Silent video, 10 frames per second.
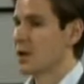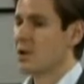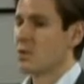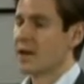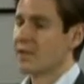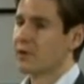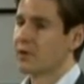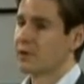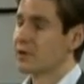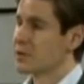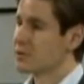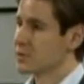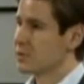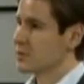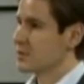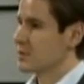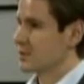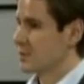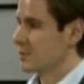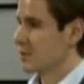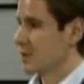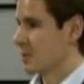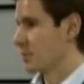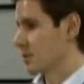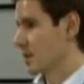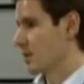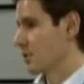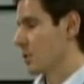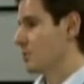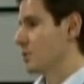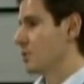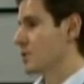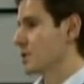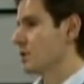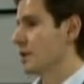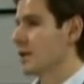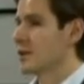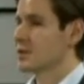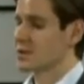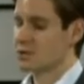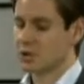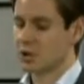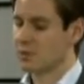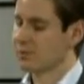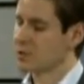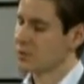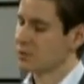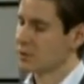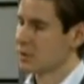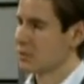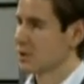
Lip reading: We have a video series that's up there that I put together a couple of years ago, and that does a good job of just going through and